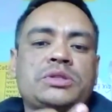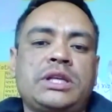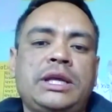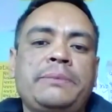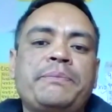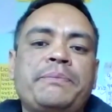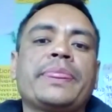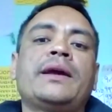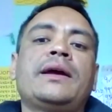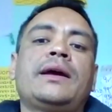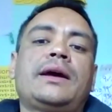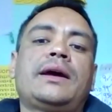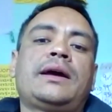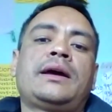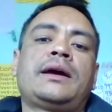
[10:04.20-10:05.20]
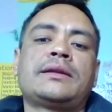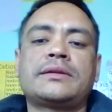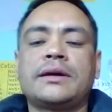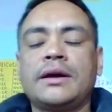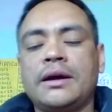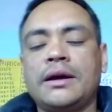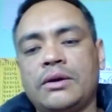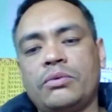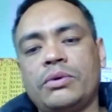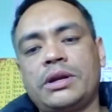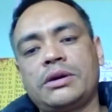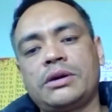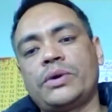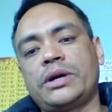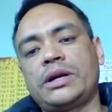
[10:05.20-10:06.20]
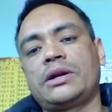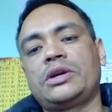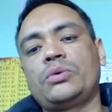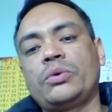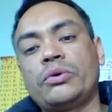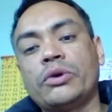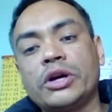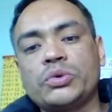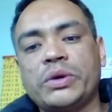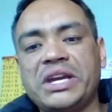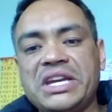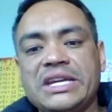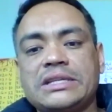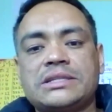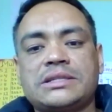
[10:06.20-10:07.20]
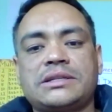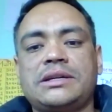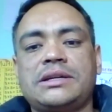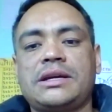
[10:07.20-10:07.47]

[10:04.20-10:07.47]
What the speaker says: sleep, and where are you going to eat,